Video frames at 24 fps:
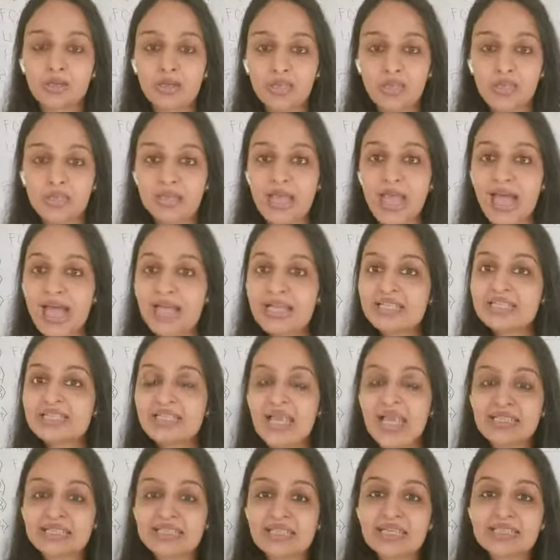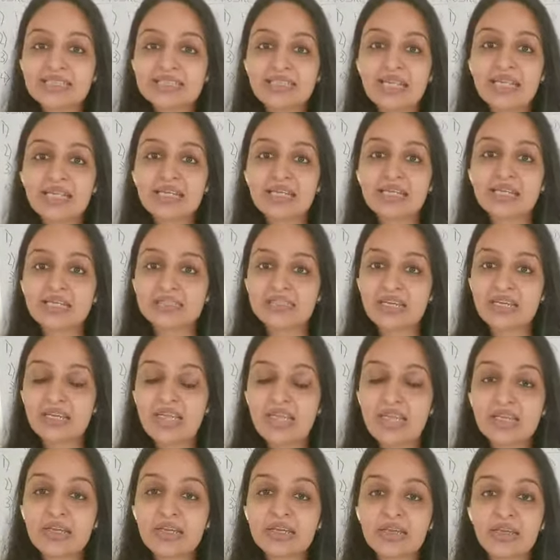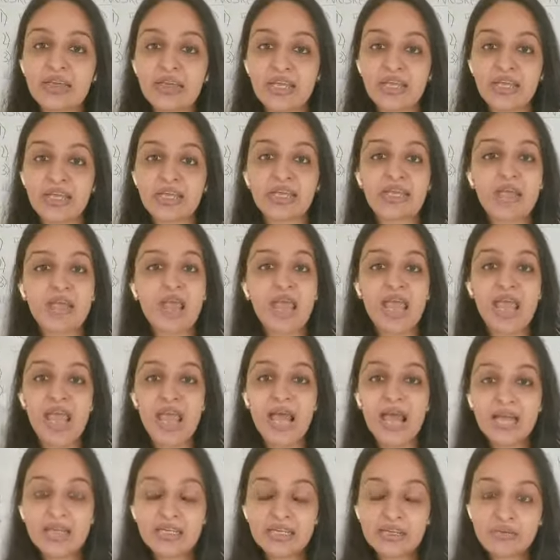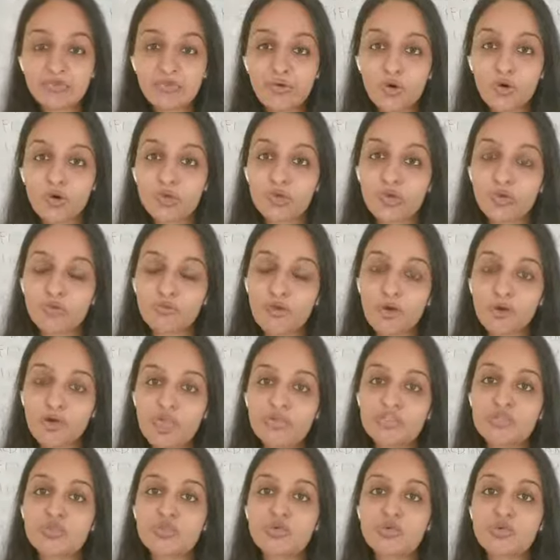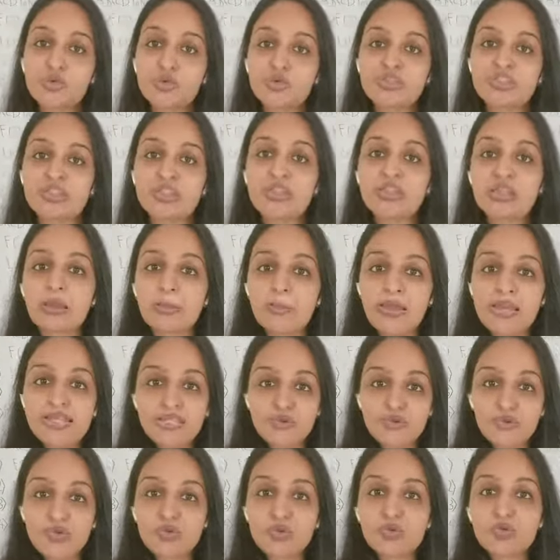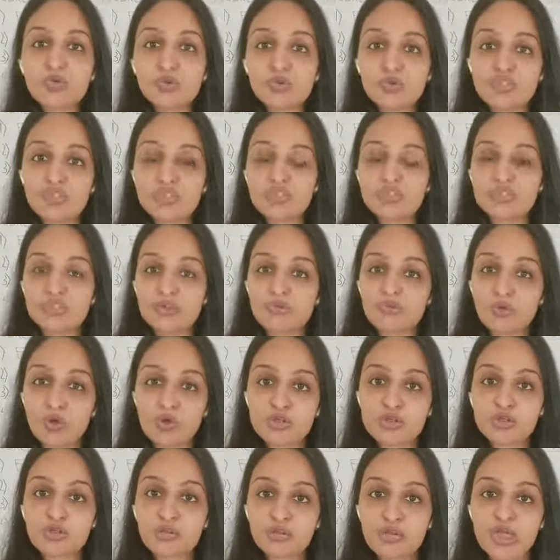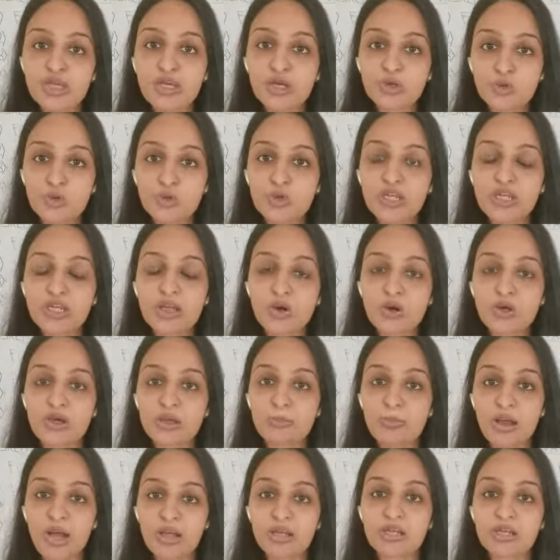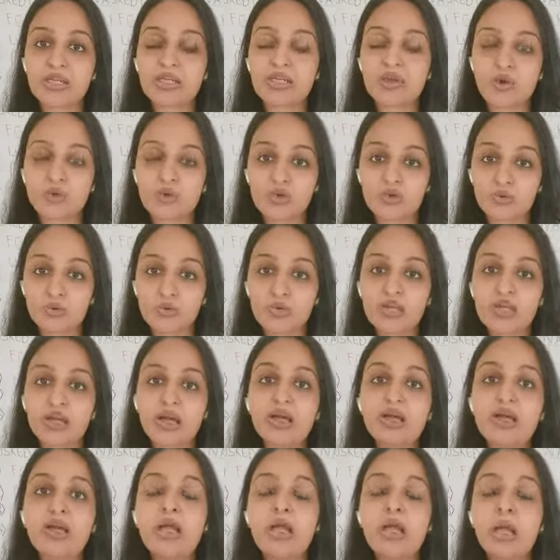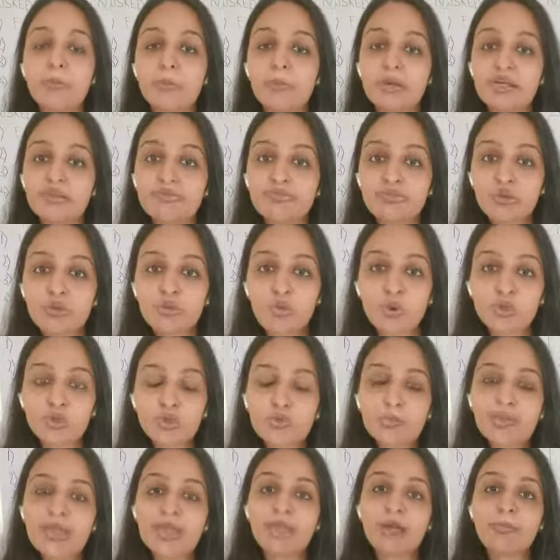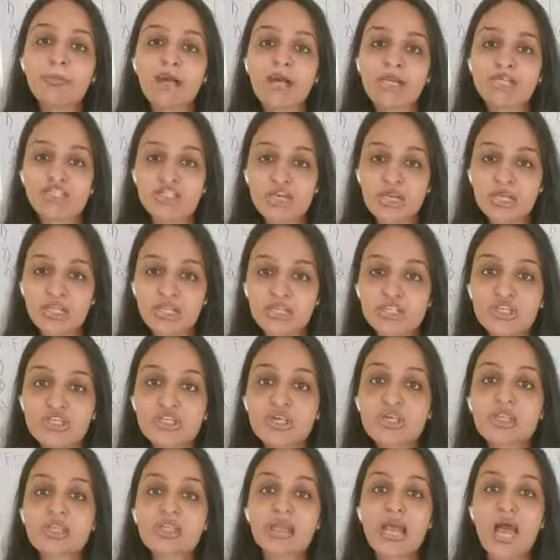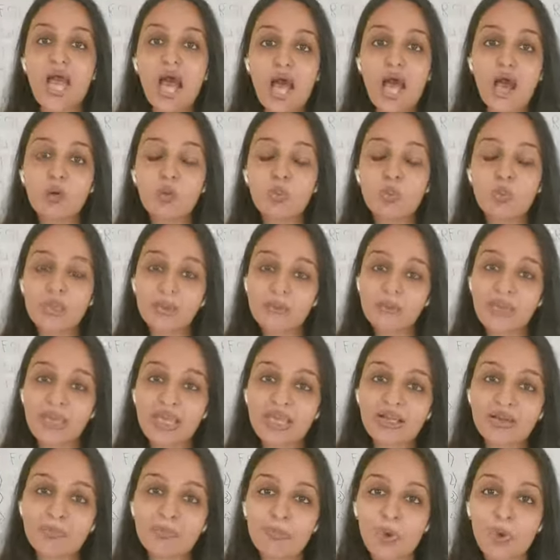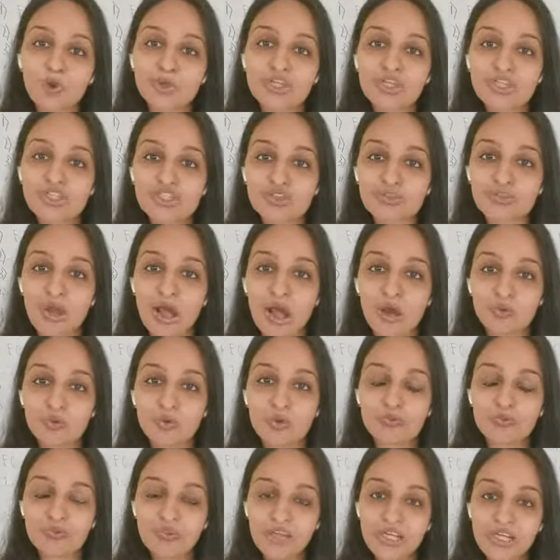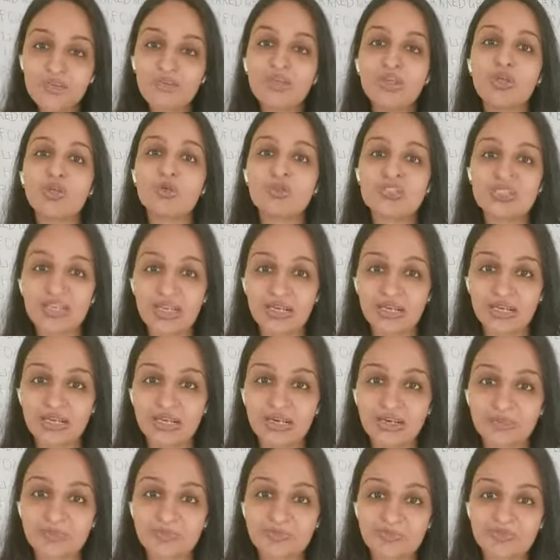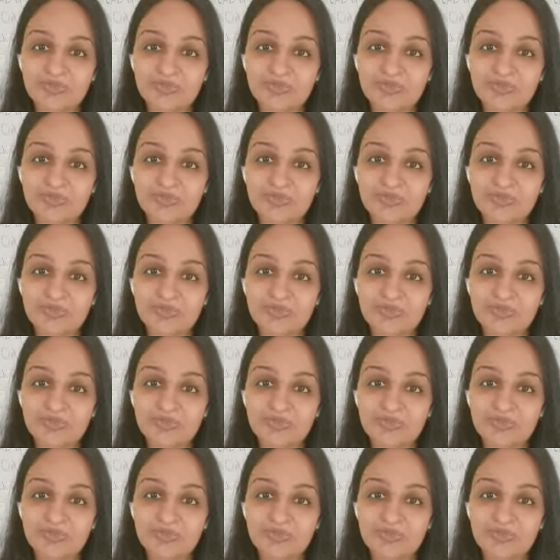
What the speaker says: It has, as I said, it is a naked grain, and for us to use it, the best way to use it is, of course, to make a roti or a bhakri or a rotla. But if you want to make a bajra khichdi, then how we make a porridge out of wheat? We use dalia.